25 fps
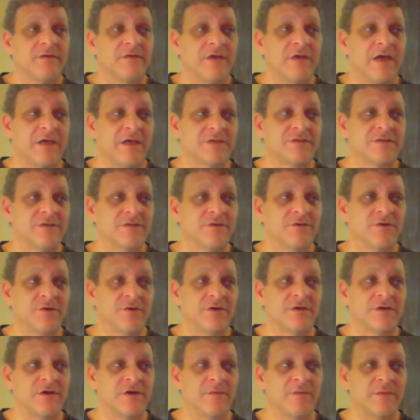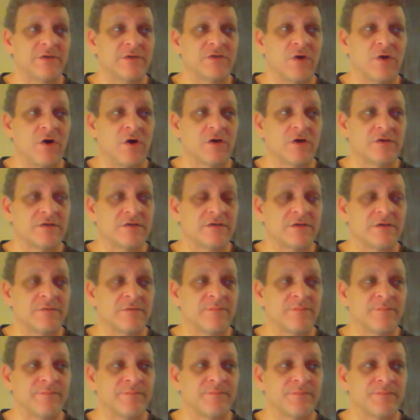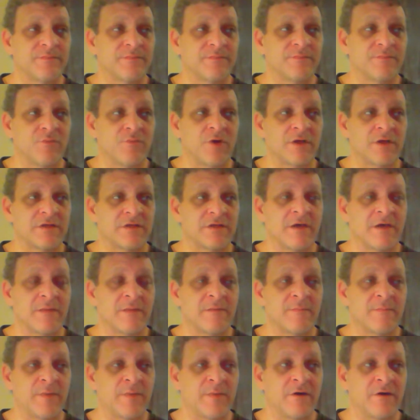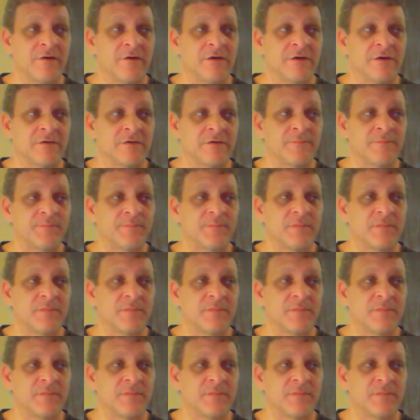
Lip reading: asking her to come and talk to him, break down the barrier.